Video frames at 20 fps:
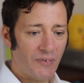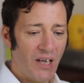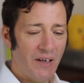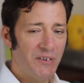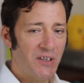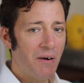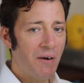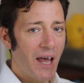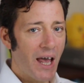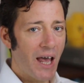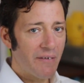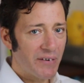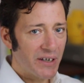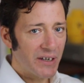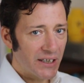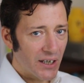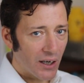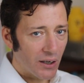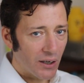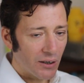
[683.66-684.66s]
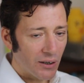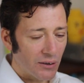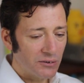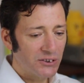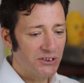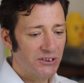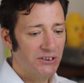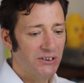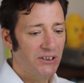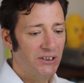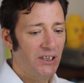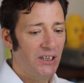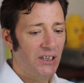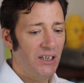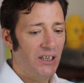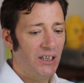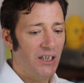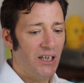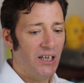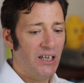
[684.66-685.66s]
If you don't have any goals,
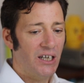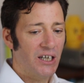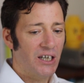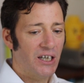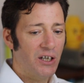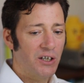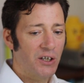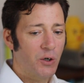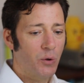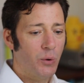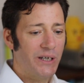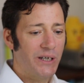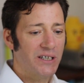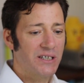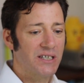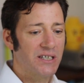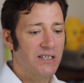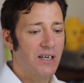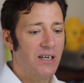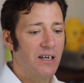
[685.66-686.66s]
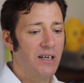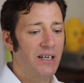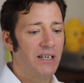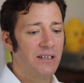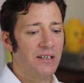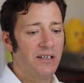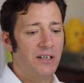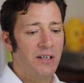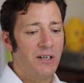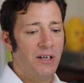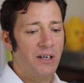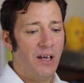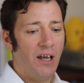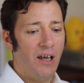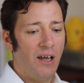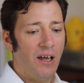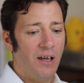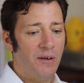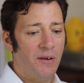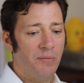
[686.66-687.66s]
and a quick aside,
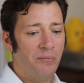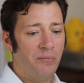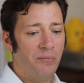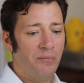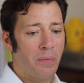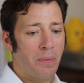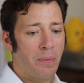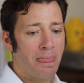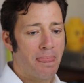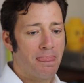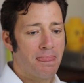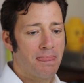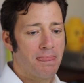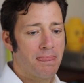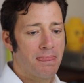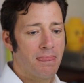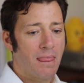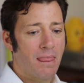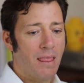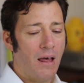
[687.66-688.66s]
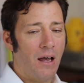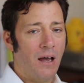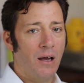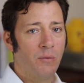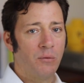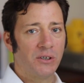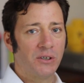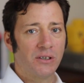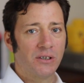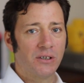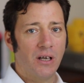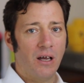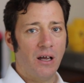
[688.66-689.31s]
I would